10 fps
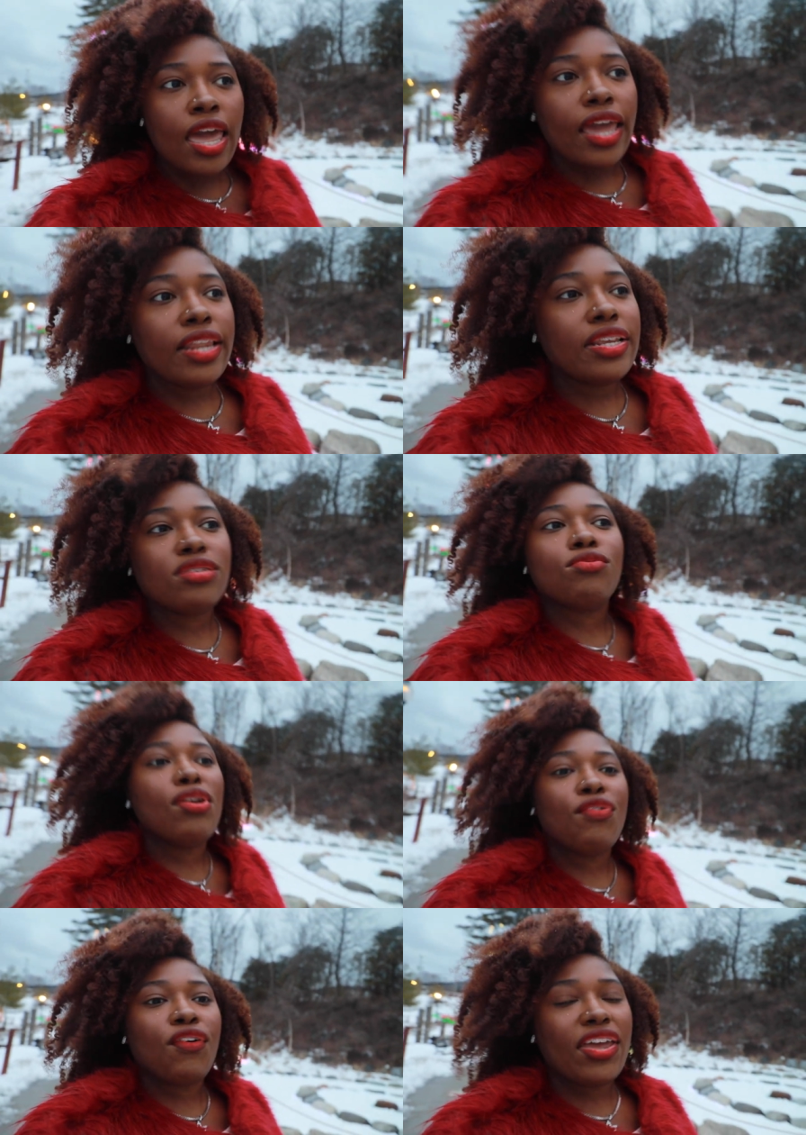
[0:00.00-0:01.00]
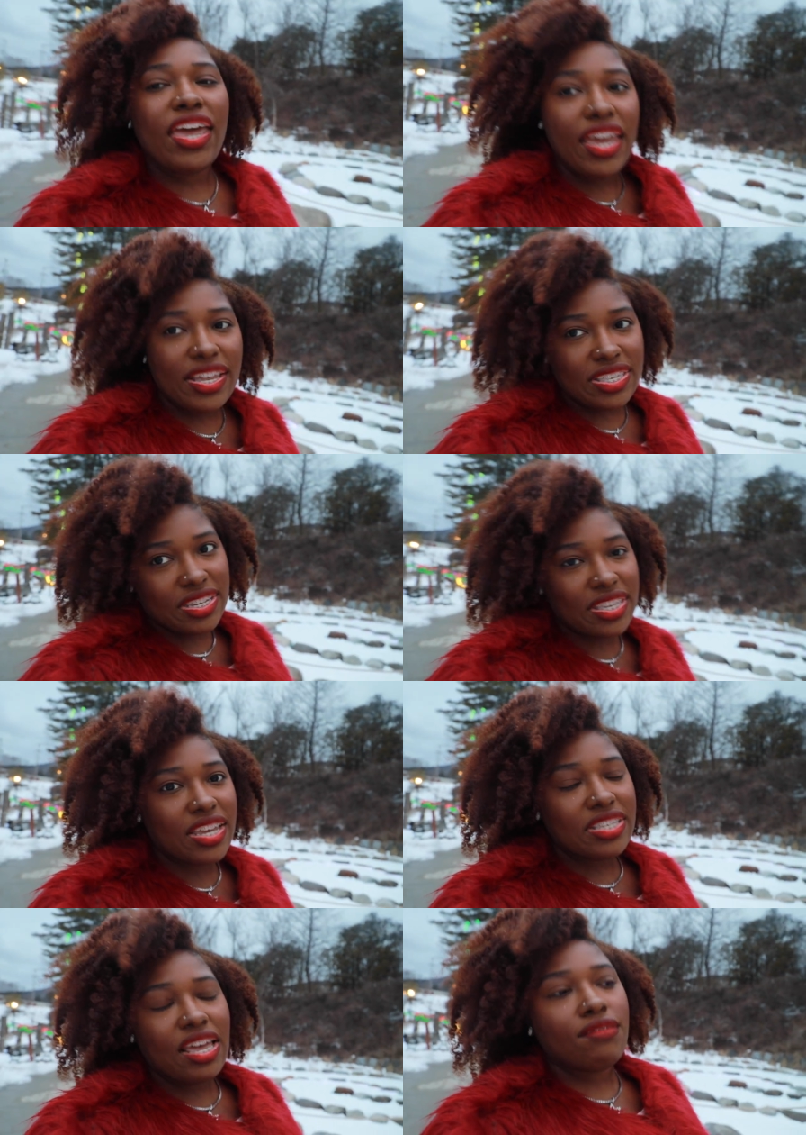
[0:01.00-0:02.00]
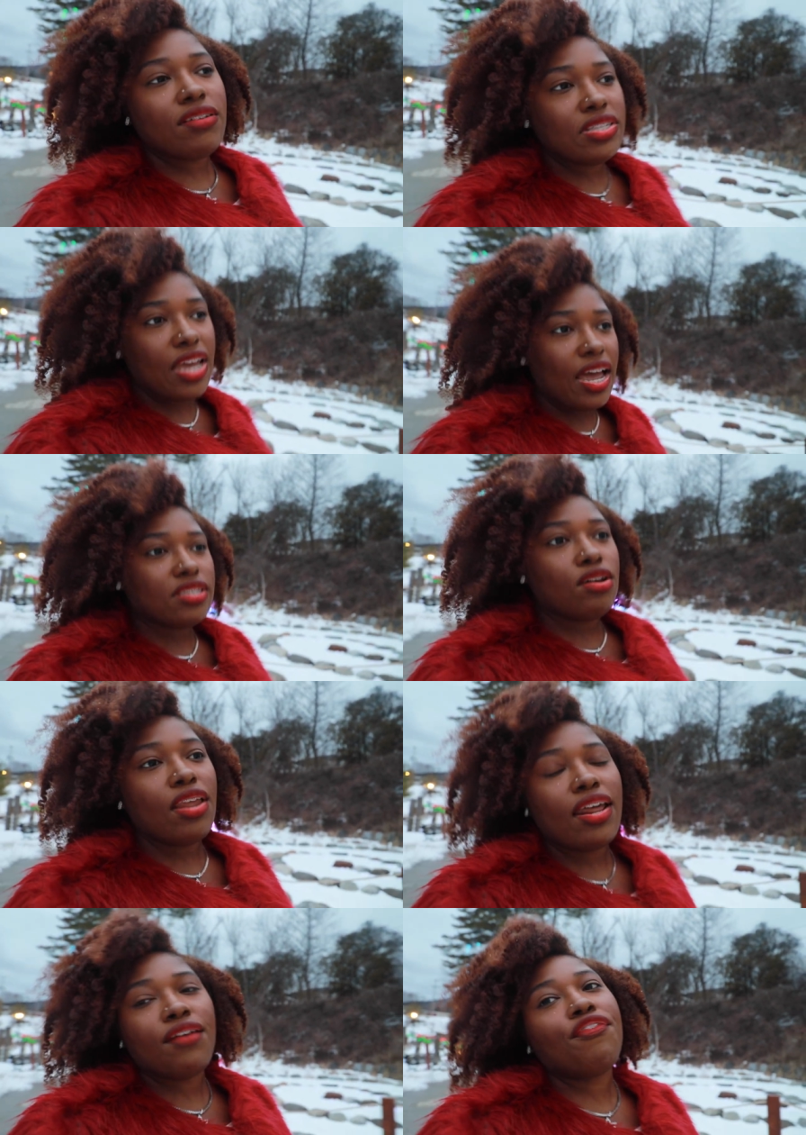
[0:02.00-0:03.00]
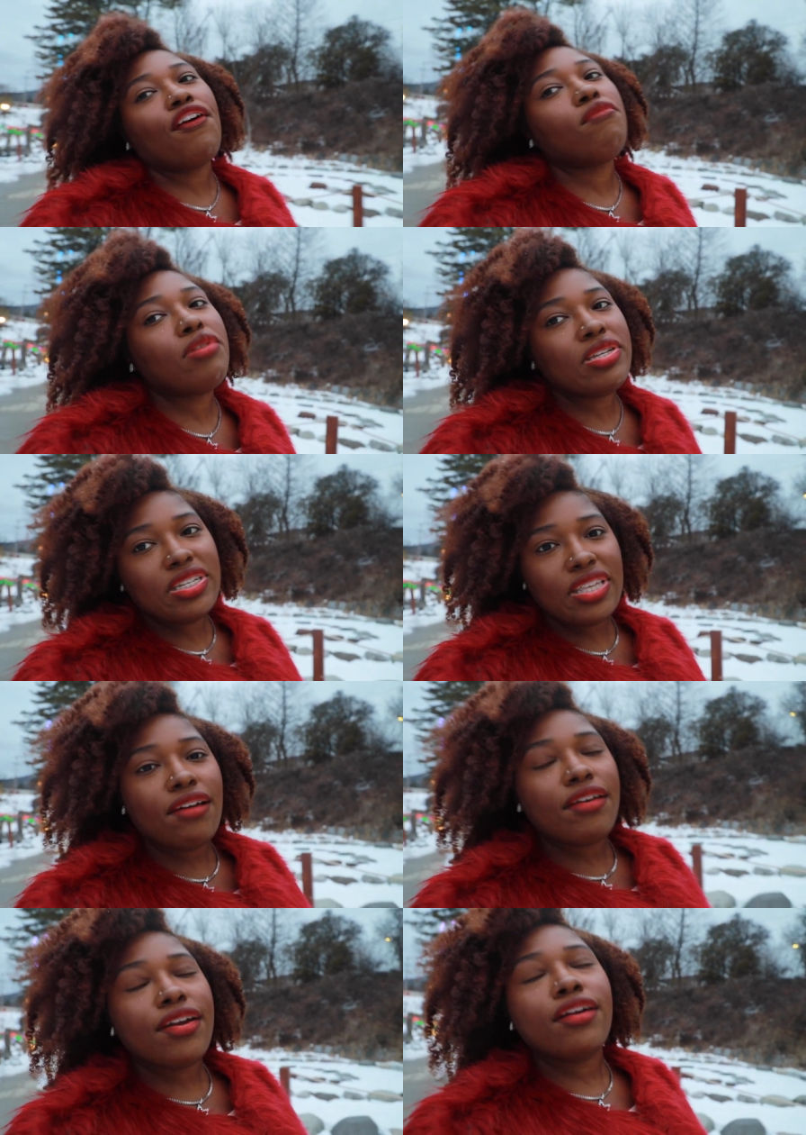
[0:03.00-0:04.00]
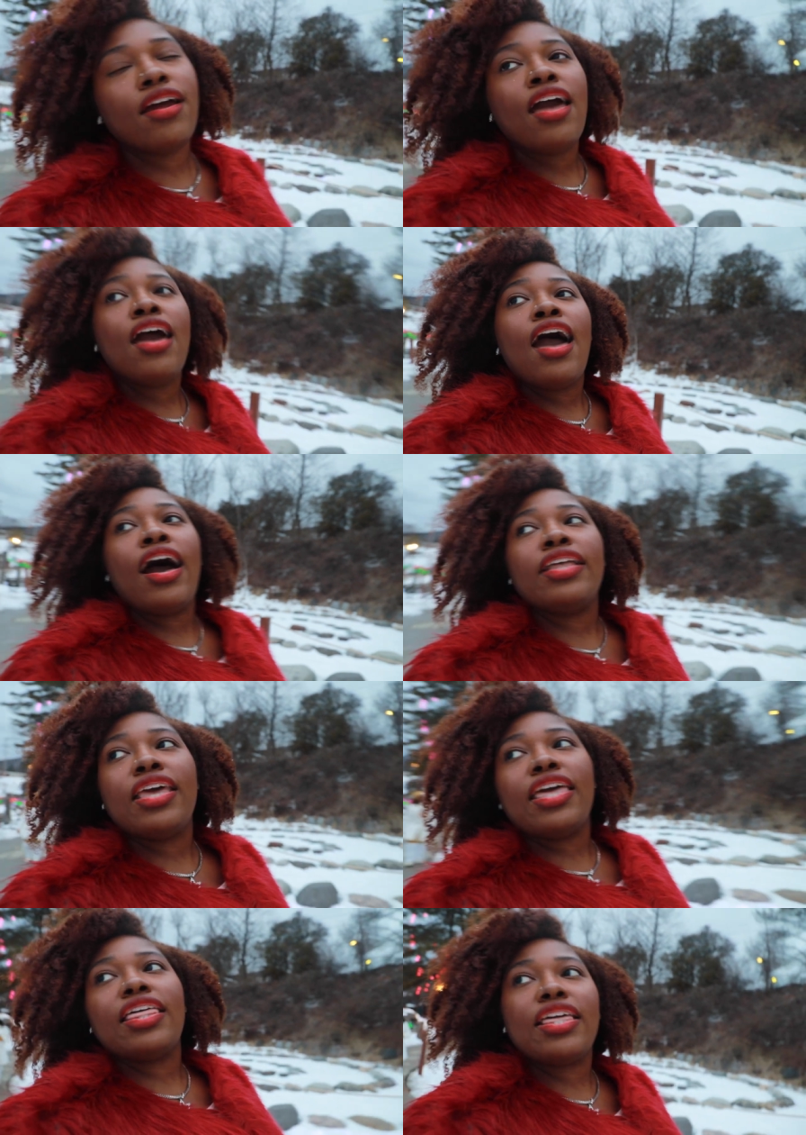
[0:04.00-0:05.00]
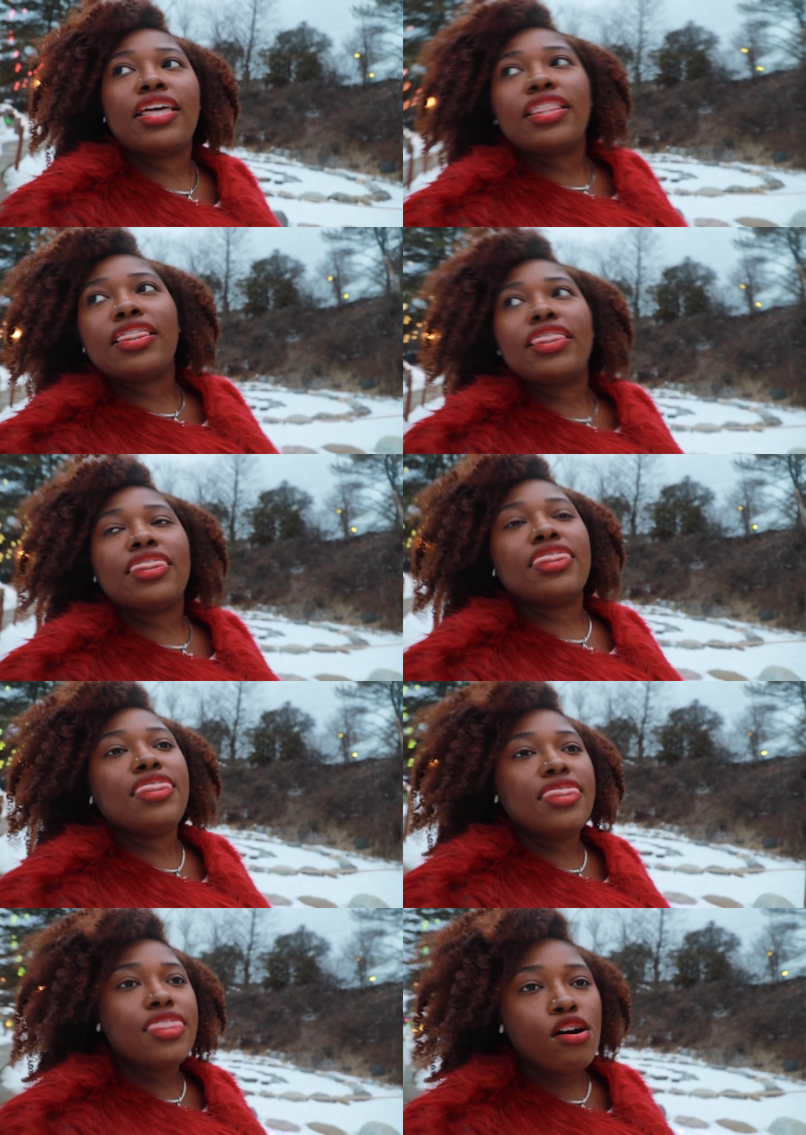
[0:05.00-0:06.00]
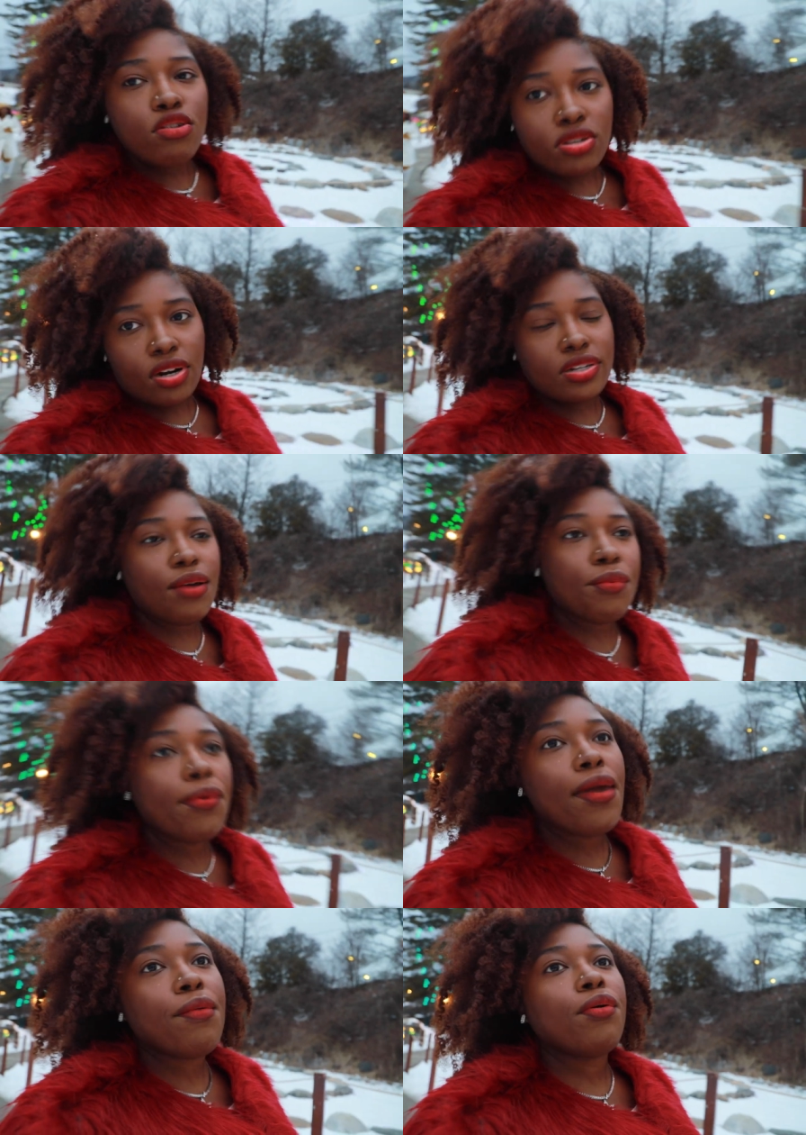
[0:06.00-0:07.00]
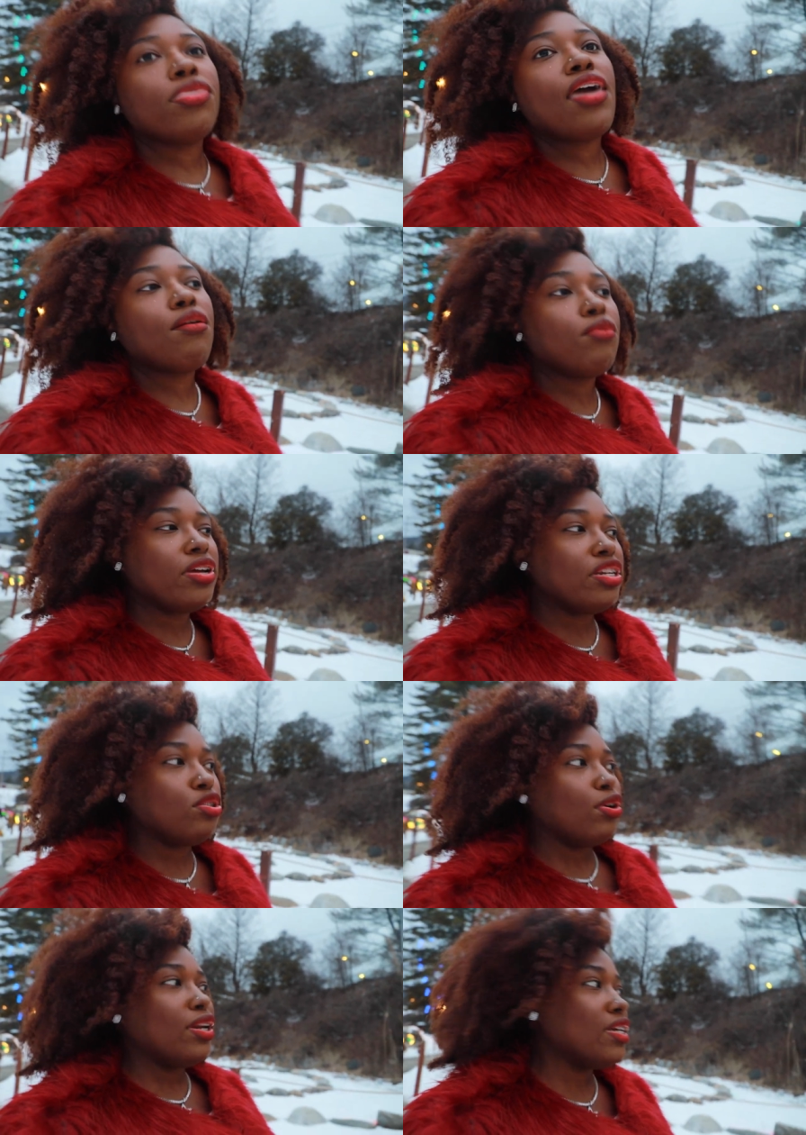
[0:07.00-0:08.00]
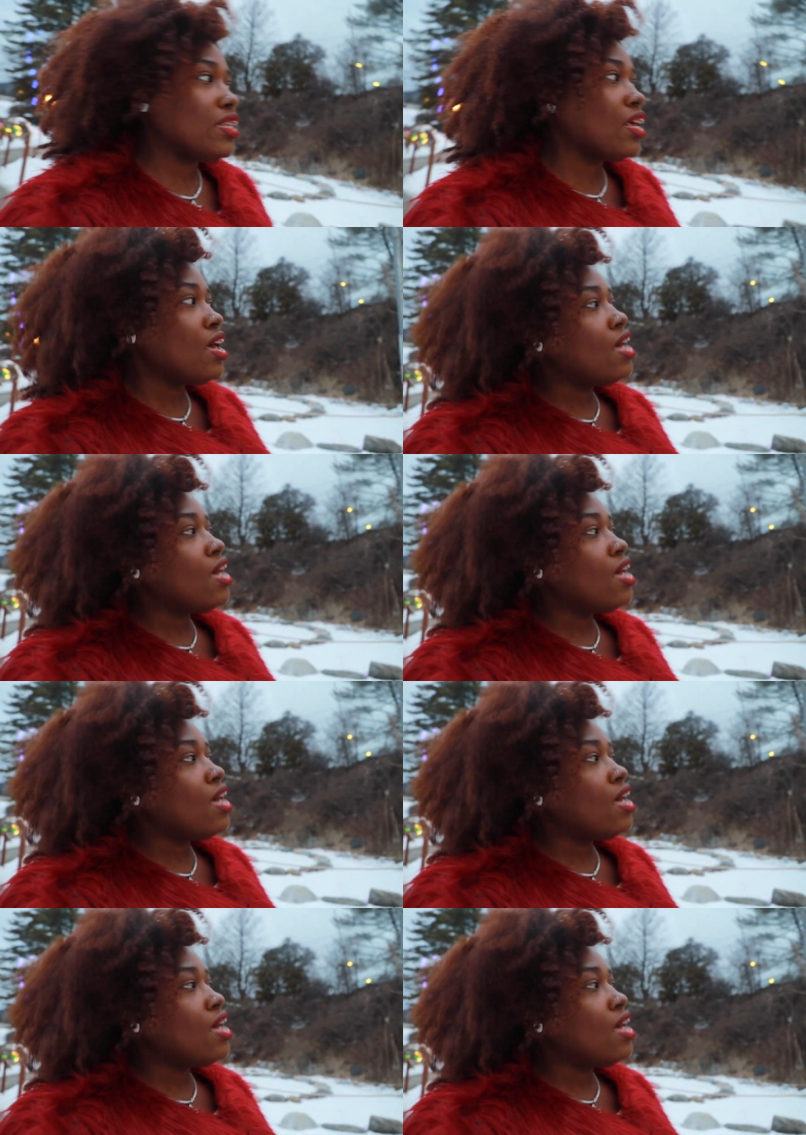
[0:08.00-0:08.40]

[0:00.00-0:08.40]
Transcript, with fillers: and this is really for kids because kids have a good time. So a lot of families is out here. I think those are the type of people that will enjoy this.